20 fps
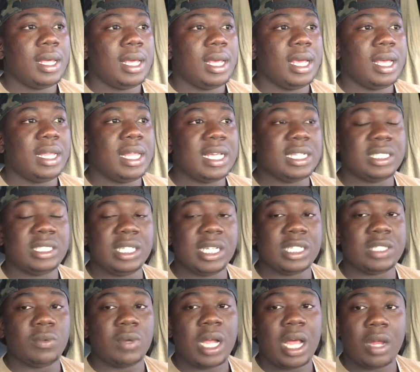and that's just
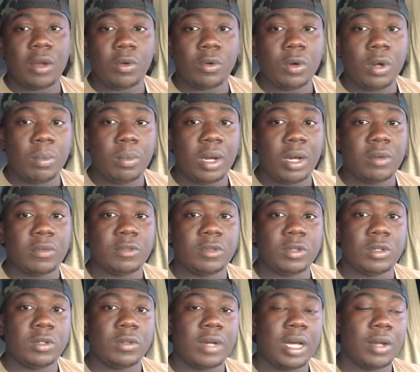what I grew up off
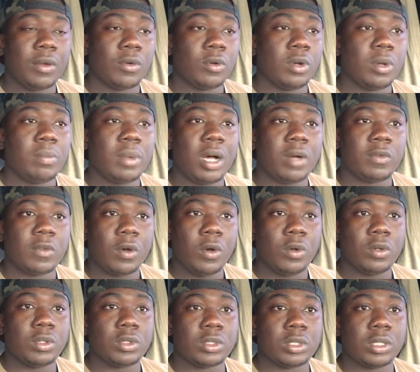of. I grew up off of
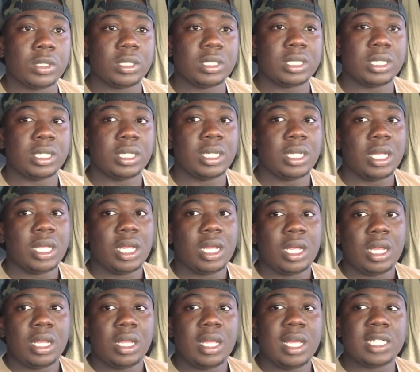older trucks, and
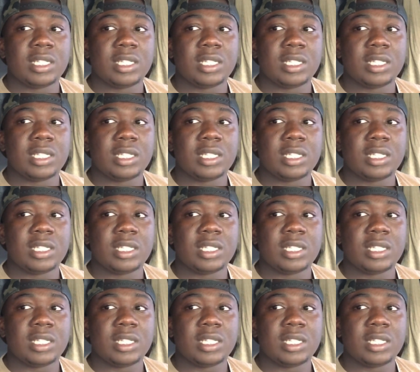that's